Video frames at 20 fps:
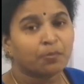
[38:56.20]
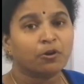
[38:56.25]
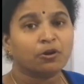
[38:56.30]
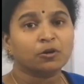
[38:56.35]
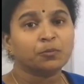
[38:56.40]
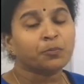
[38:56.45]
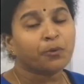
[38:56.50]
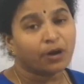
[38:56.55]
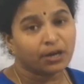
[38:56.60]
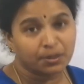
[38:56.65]

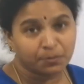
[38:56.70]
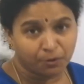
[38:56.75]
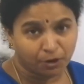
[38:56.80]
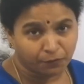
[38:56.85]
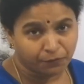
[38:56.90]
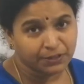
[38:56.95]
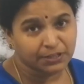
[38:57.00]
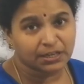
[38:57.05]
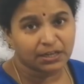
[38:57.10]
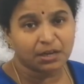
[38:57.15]
about
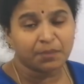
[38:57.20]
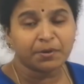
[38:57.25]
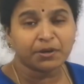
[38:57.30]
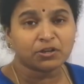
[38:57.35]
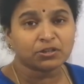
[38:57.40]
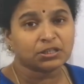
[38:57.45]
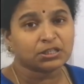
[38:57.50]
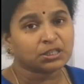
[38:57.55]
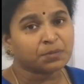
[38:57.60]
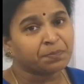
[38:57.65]
polymorphic DNA
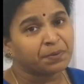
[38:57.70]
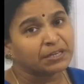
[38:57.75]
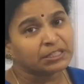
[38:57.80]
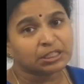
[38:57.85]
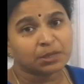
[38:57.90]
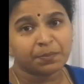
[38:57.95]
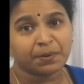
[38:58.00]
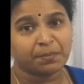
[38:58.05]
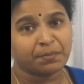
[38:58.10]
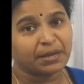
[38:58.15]
because it is a
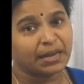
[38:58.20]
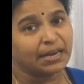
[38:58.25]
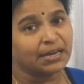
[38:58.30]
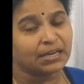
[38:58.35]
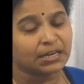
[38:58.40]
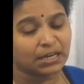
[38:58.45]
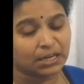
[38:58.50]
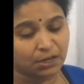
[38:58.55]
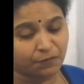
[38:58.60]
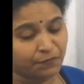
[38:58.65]
principle behind
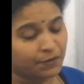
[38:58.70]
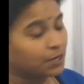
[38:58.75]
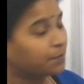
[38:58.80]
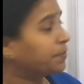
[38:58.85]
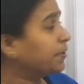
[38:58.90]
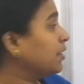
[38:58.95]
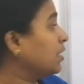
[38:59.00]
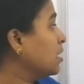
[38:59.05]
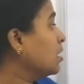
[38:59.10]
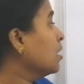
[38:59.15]
DNA
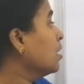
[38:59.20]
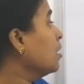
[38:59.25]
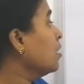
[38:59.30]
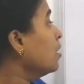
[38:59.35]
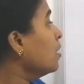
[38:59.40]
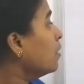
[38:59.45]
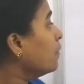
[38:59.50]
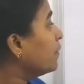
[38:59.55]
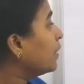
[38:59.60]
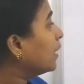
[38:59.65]
fingerprinting.
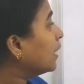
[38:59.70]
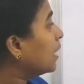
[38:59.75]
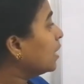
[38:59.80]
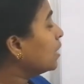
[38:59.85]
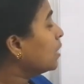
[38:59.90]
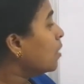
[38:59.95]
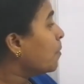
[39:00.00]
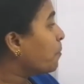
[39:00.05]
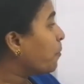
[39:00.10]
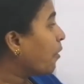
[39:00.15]
We are
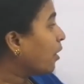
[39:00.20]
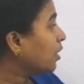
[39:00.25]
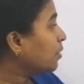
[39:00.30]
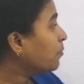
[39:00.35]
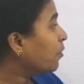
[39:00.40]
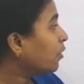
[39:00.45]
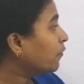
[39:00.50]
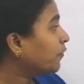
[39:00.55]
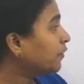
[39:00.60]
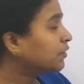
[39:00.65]
telling
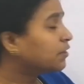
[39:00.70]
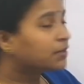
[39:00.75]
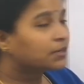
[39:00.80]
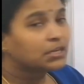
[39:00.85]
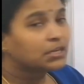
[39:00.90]
polymorphic, the